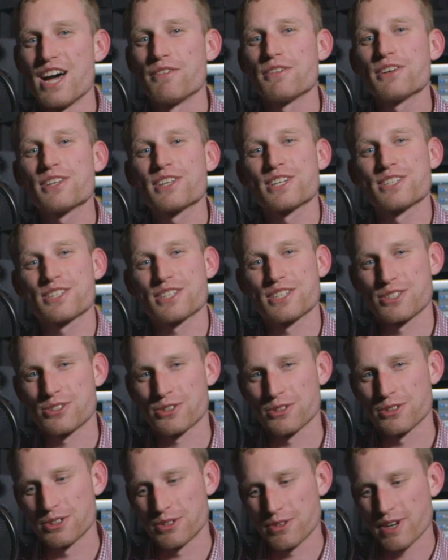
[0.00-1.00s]
Everything is
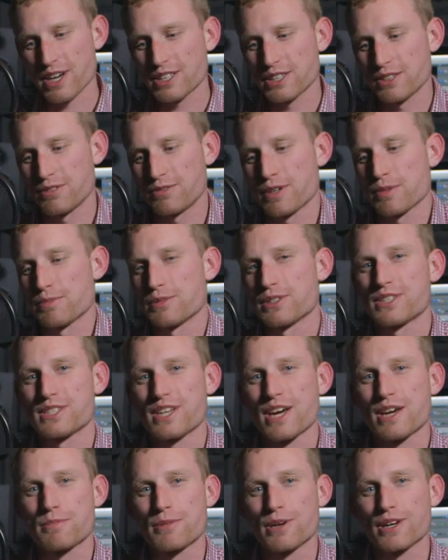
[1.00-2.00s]
controlled directly from the
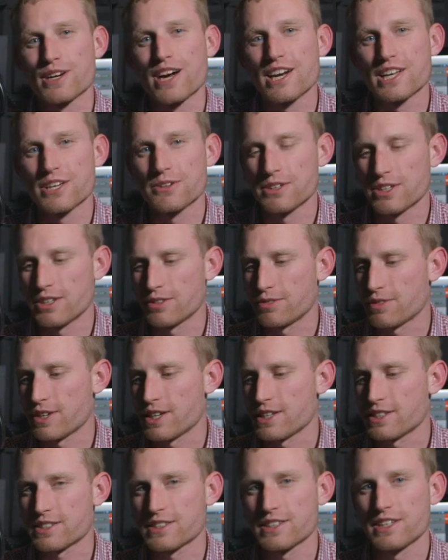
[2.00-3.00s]
Steinberg audio
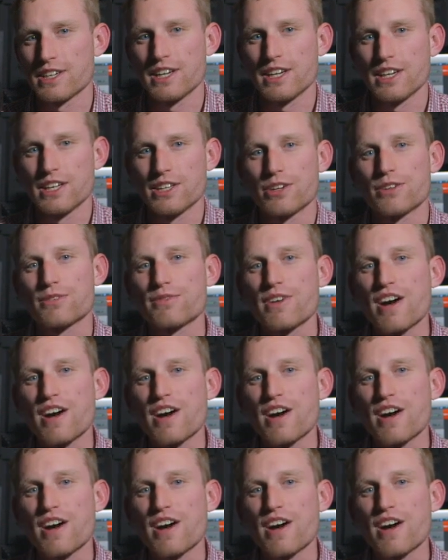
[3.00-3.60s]
interface. There are